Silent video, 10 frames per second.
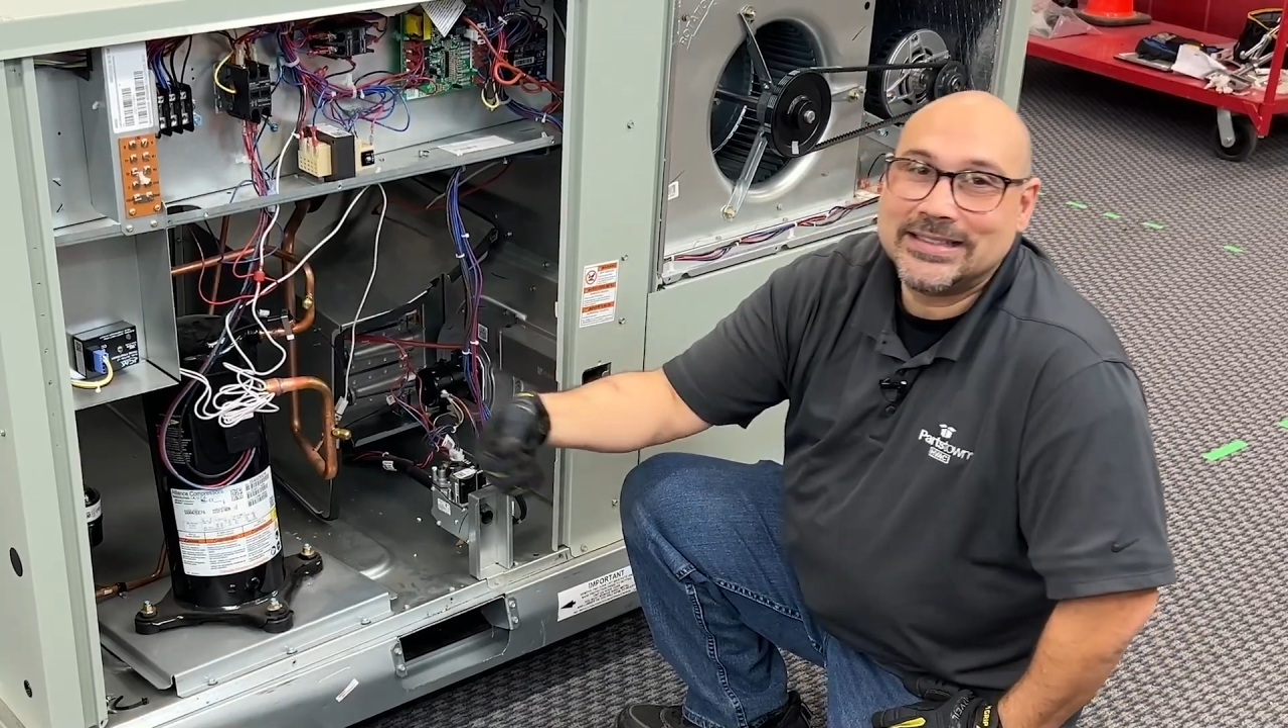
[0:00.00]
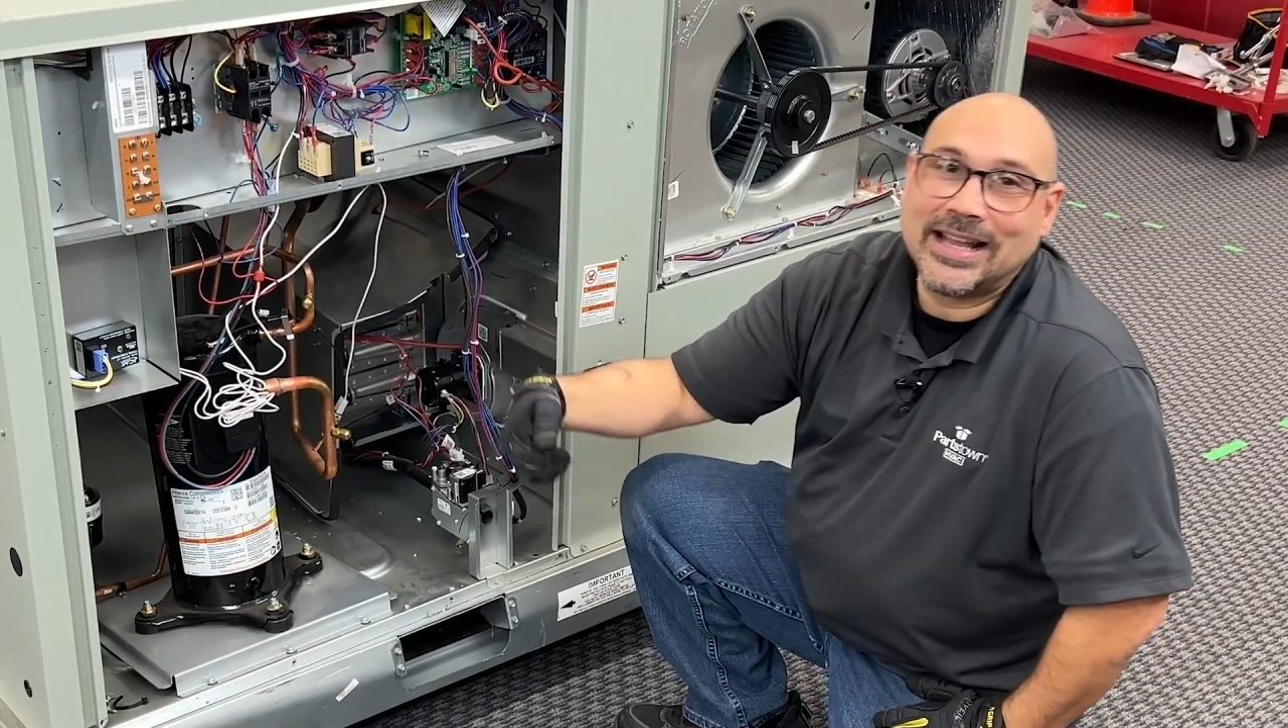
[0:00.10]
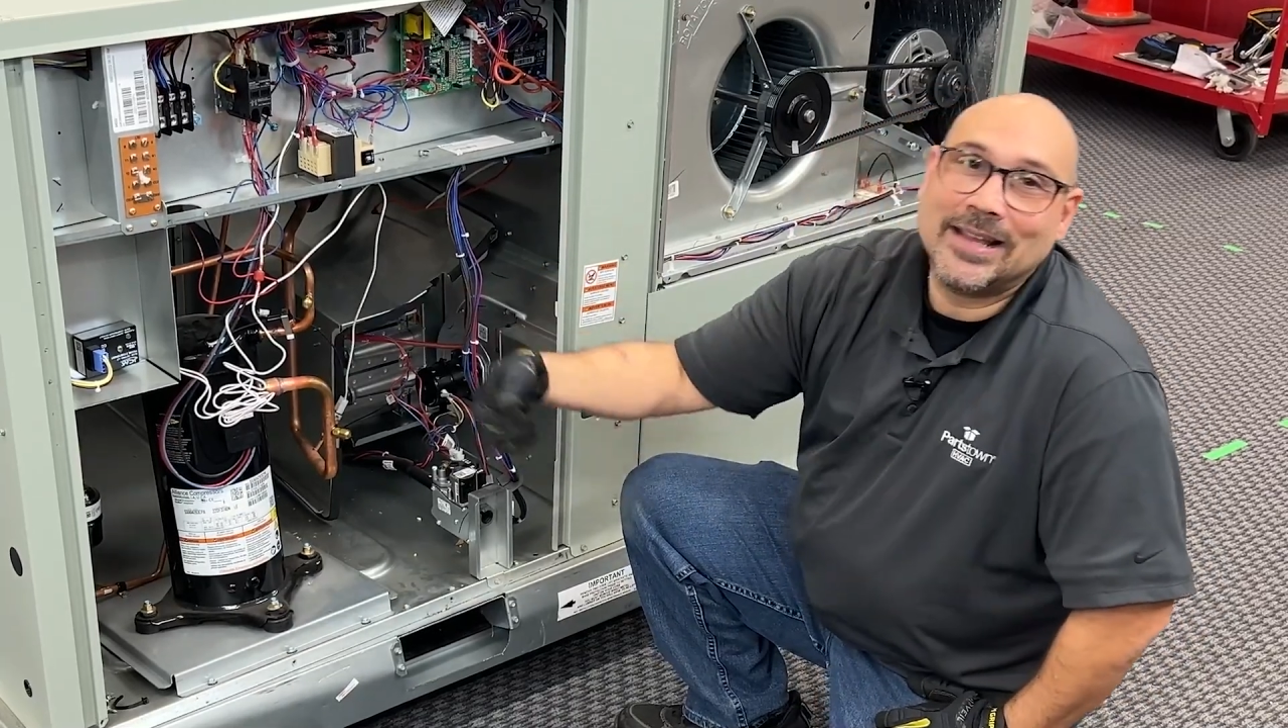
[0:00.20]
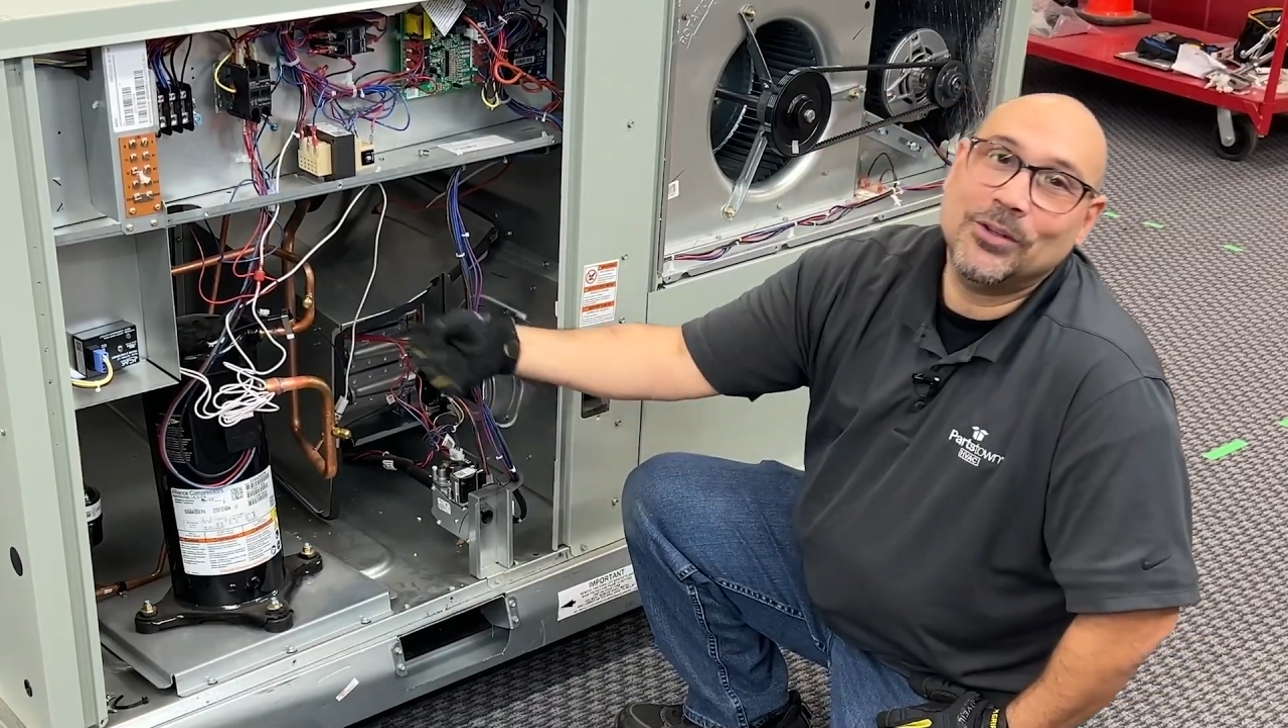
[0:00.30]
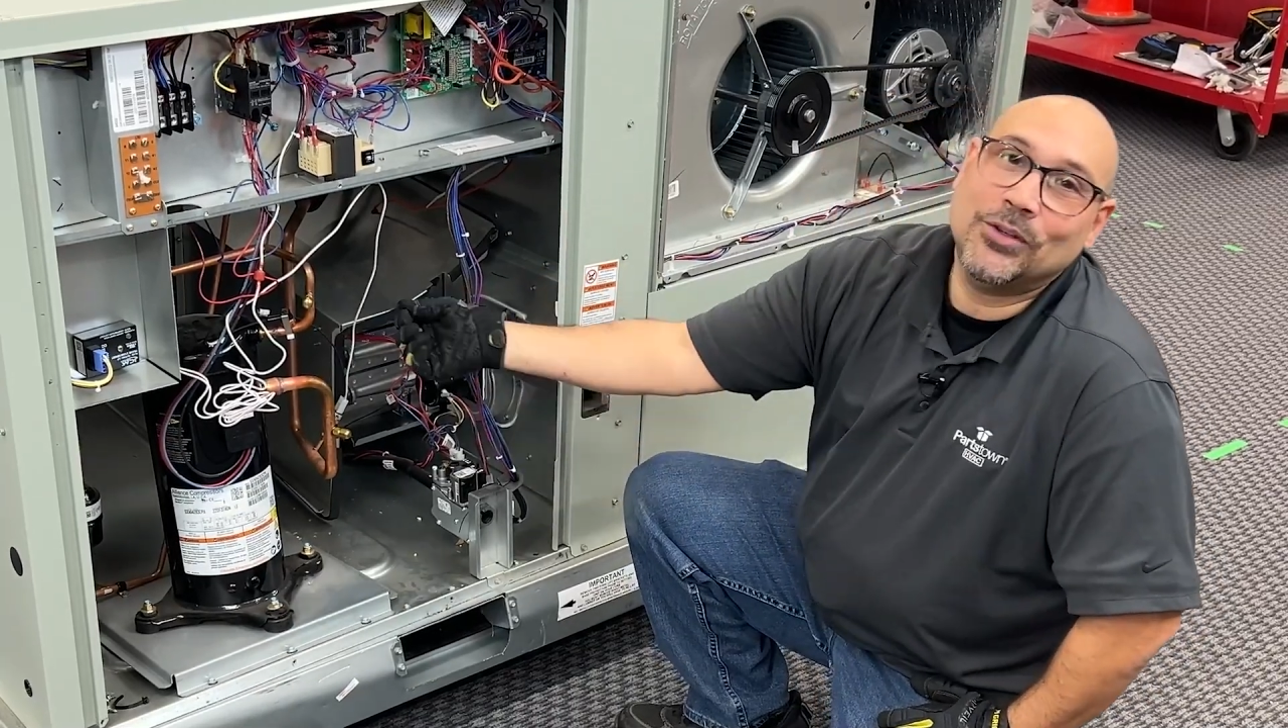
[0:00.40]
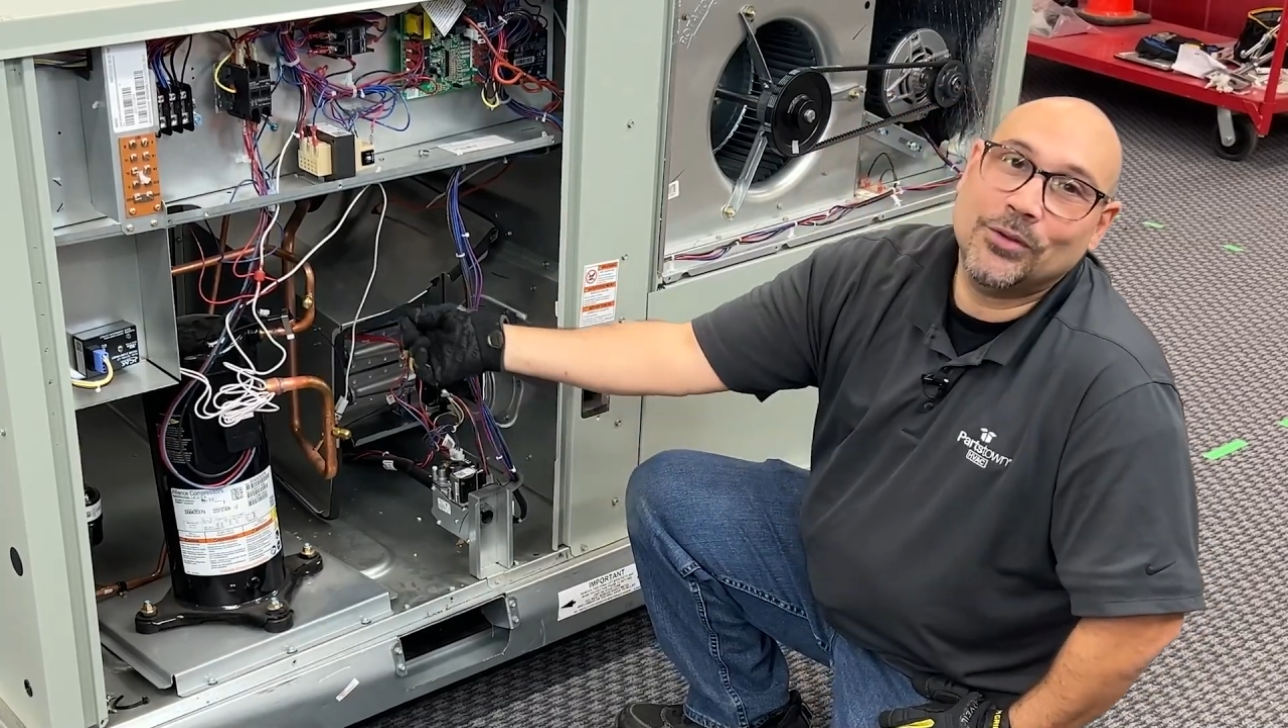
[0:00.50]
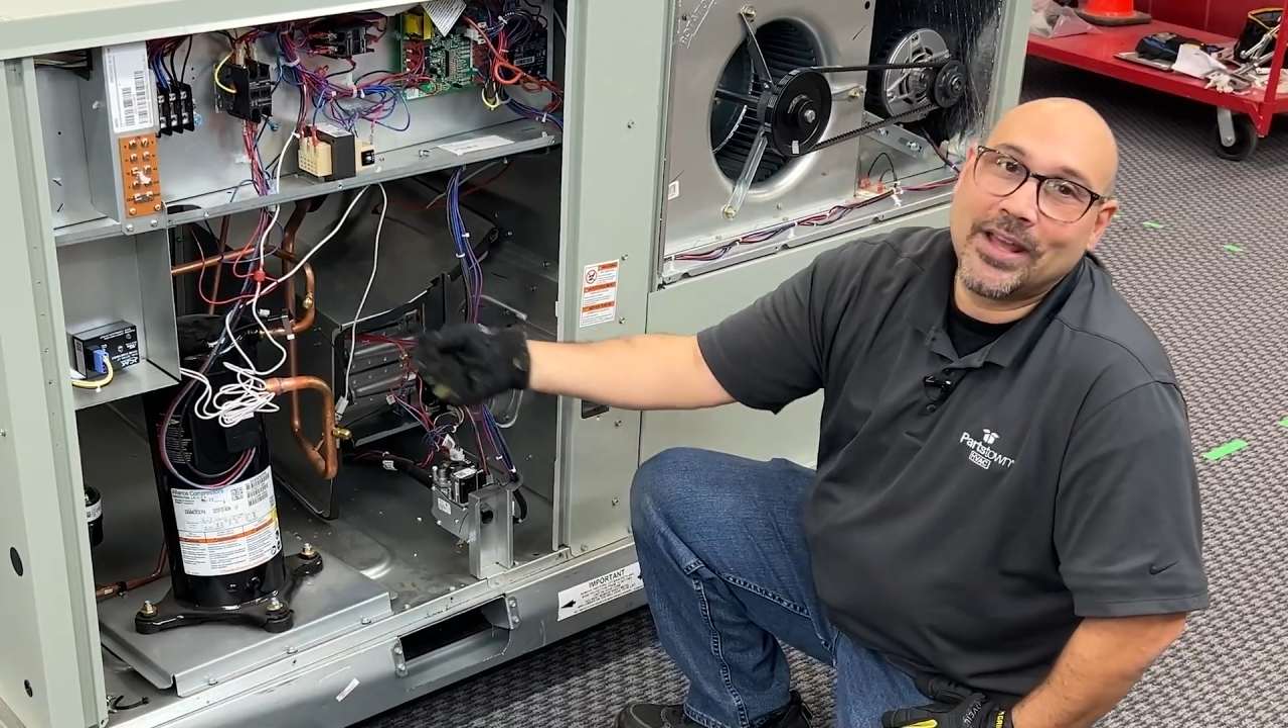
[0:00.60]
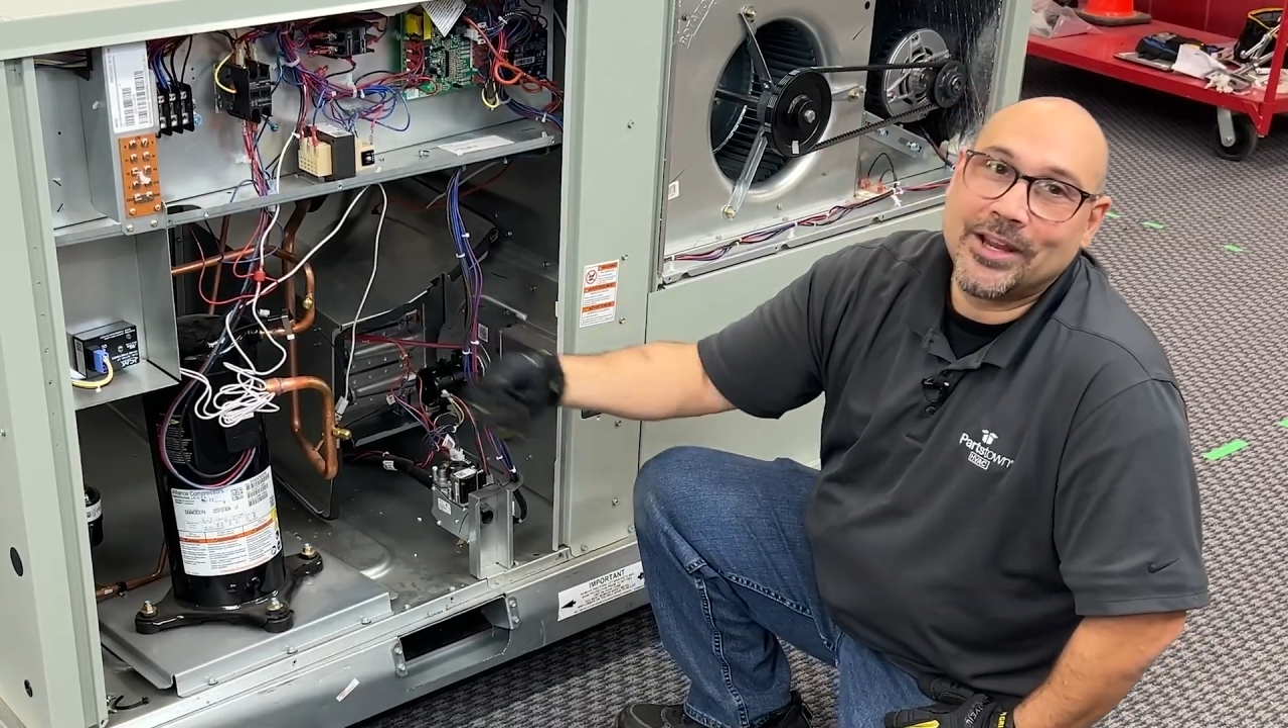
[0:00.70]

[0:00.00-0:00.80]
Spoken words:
time you do that,